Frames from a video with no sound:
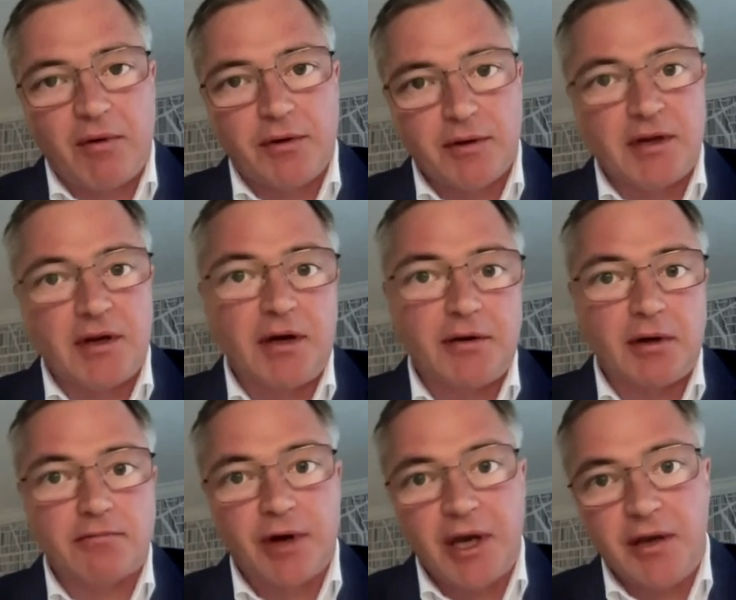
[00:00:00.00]
there is an
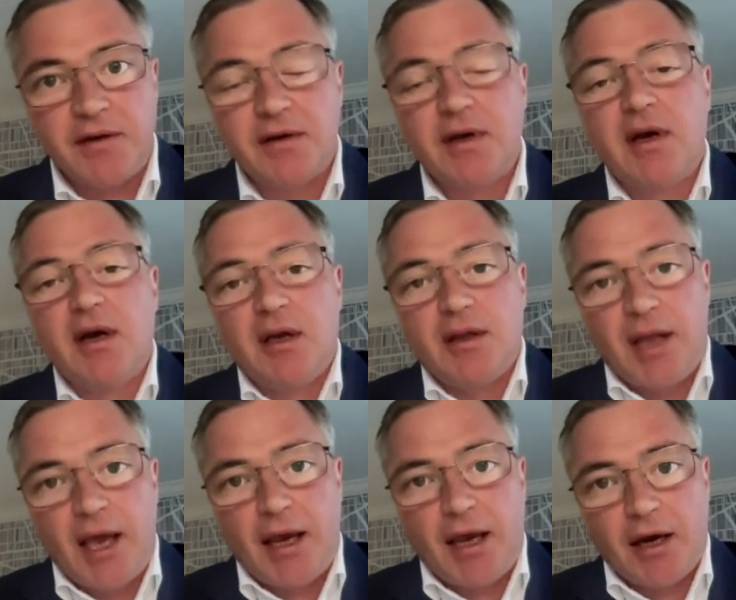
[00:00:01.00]
aerial raid,
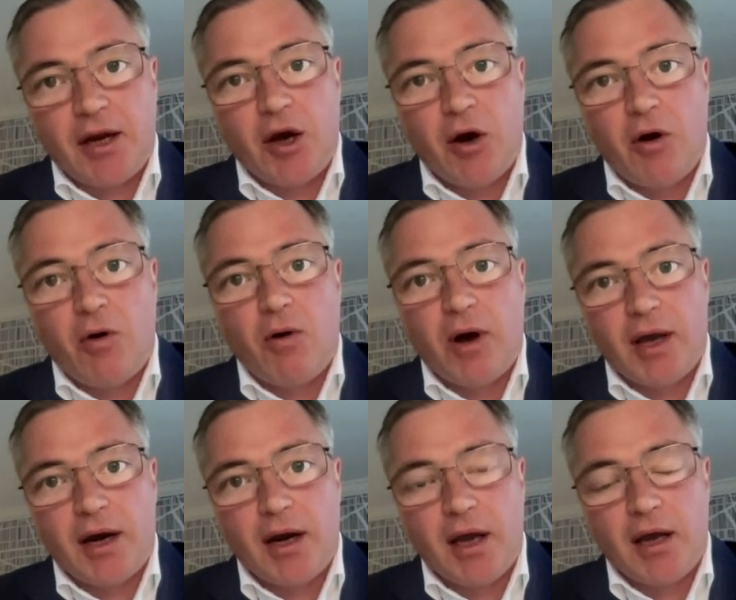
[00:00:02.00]
they can go and,